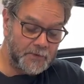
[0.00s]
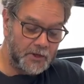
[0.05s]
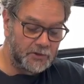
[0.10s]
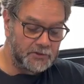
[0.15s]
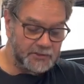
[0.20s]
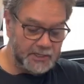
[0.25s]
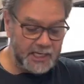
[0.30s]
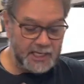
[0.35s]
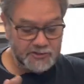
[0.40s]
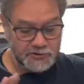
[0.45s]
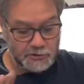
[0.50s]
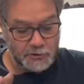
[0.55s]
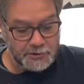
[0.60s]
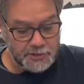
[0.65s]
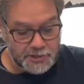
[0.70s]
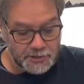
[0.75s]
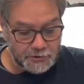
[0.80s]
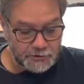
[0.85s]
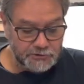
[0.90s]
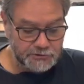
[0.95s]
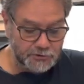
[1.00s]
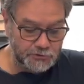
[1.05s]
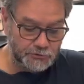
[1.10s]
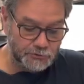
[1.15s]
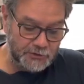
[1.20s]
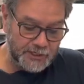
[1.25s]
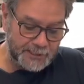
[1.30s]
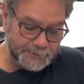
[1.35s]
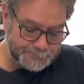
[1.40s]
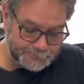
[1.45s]
Okay, so here's the
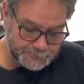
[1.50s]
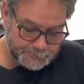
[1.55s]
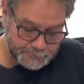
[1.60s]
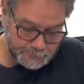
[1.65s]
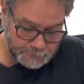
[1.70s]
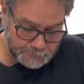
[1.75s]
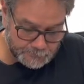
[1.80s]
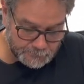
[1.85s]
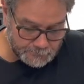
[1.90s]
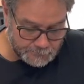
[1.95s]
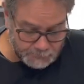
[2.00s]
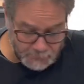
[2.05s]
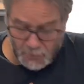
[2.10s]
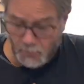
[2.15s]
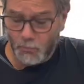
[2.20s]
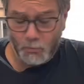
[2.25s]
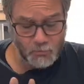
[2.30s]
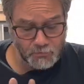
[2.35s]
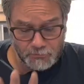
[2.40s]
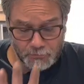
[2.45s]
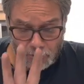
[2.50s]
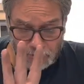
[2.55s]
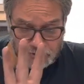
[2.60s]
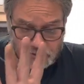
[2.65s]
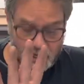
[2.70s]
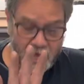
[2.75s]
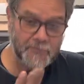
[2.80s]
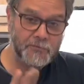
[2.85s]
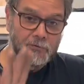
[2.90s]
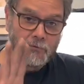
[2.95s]
trick. First
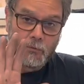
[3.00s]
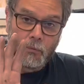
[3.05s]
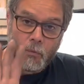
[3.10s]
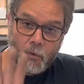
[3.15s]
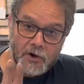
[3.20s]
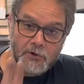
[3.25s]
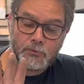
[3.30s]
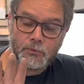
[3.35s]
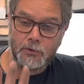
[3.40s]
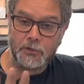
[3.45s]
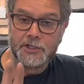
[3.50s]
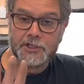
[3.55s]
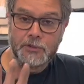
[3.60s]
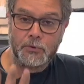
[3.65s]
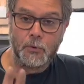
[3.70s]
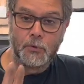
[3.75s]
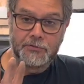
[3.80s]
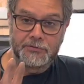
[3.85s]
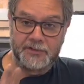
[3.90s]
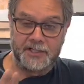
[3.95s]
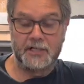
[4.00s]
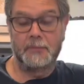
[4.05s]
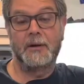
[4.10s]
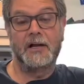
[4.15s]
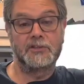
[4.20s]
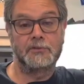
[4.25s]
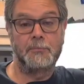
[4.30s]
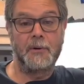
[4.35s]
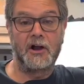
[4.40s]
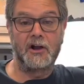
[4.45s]
off, one really cool thing
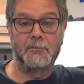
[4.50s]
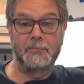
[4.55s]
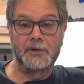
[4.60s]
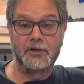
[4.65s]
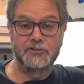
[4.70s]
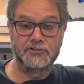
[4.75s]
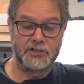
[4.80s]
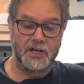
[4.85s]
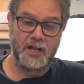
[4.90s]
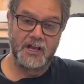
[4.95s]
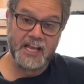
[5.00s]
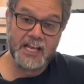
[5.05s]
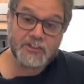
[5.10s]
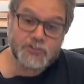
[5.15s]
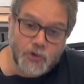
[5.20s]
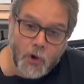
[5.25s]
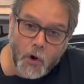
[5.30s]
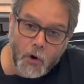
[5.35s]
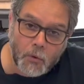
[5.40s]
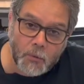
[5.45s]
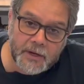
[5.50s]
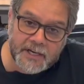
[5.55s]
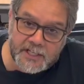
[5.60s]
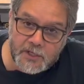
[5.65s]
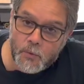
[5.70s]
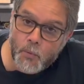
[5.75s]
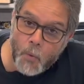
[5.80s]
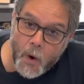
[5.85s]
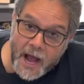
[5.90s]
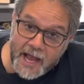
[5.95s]
about the power mirrors, it's already
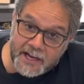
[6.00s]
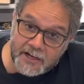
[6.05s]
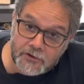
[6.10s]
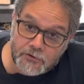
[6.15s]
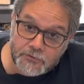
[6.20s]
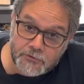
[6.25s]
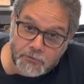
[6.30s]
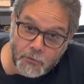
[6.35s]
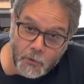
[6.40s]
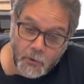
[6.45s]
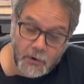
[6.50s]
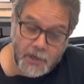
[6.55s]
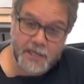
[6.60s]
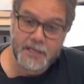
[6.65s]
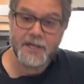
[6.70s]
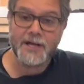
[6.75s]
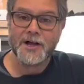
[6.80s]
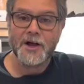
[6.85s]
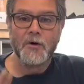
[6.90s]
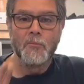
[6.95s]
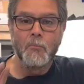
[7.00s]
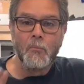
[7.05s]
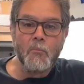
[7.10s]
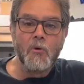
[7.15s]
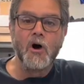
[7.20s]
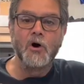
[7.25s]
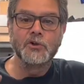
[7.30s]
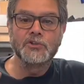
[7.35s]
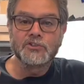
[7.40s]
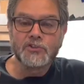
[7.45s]
wired for it.
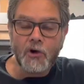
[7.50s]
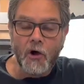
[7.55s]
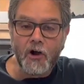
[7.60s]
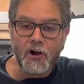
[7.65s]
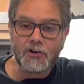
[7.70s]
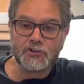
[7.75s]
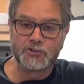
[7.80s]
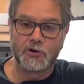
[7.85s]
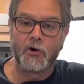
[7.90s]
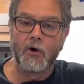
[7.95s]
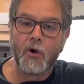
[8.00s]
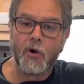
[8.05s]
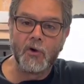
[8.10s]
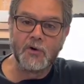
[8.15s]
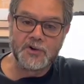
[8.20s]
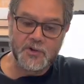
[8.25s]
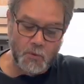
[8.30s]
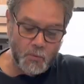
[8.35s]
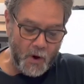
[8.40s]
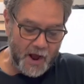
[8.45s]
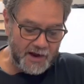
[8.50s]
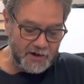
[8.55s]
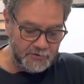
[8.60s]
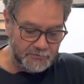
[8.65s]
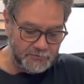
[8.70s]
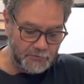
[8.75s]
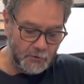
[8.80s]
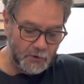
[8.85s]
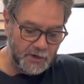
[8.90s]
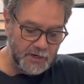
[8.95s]
Most cars are already wired
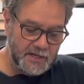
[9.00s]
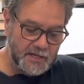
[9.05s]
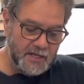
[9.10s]
for it.